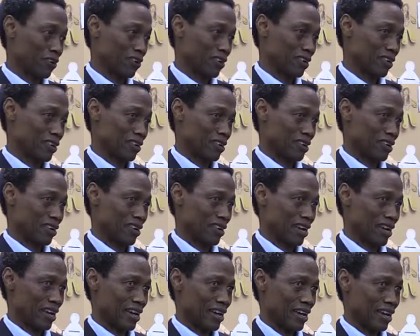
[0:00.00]
done
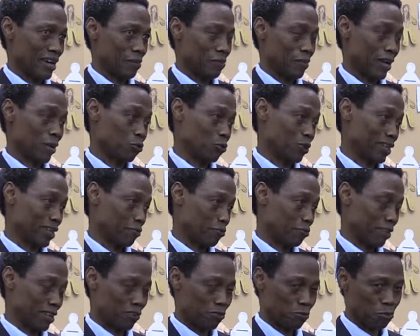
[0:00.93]
my
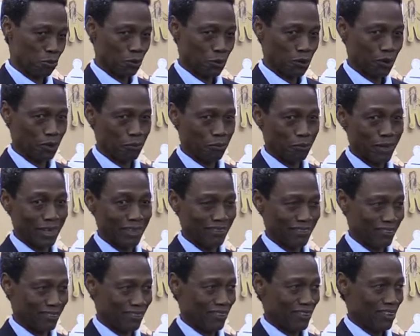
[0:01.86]
21st book,
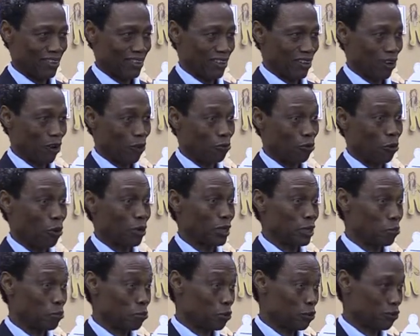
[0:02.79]
but of all
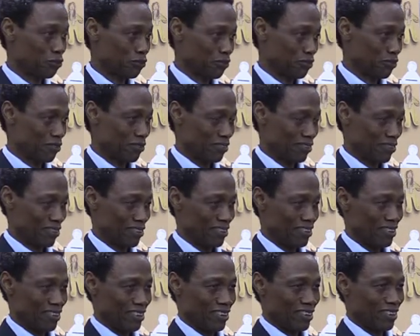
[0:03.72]
the books,
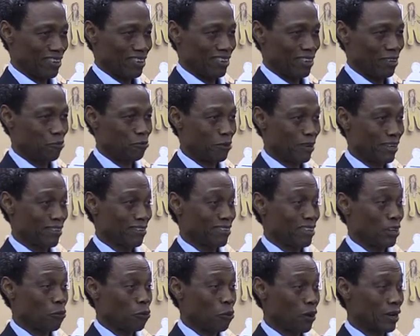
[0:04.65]

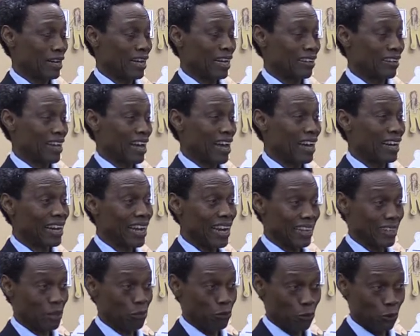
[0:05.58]
the one that I
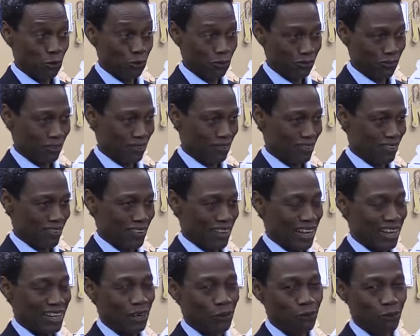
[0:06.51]
like the most
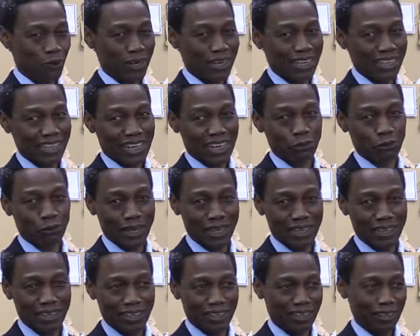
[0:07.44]
and the one that
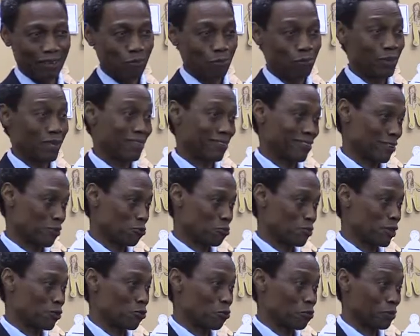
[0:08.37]
actually pleases
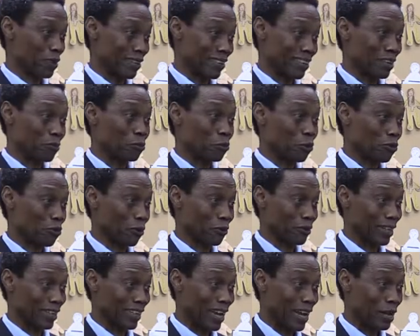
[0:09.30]
me to present most
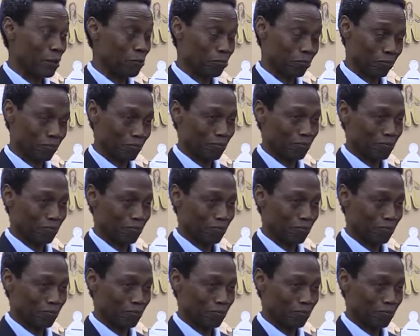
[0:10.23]
of the time.